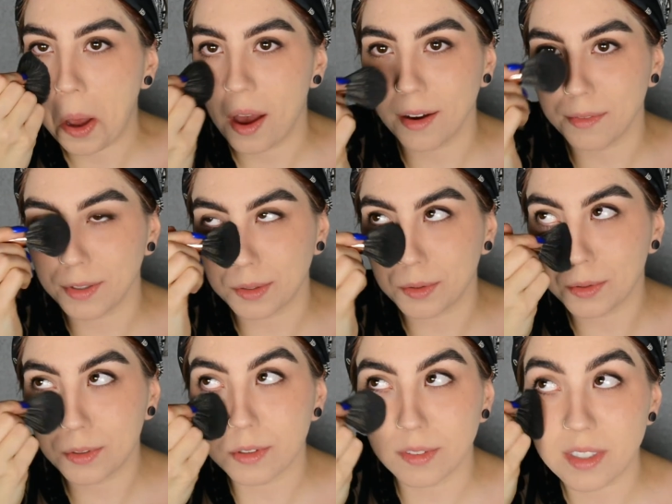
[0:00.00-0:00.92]
a
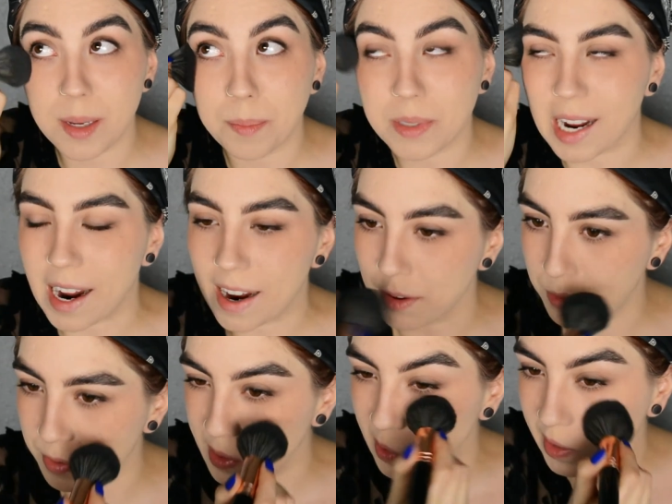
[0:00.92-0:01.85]
Google deep dive
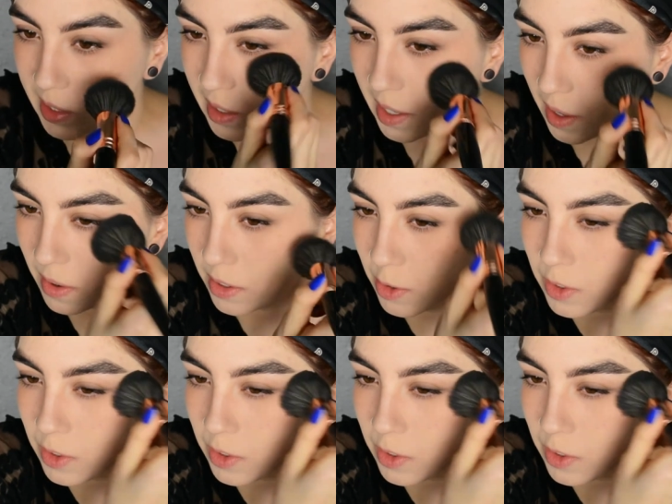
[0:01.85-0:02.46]
looking at all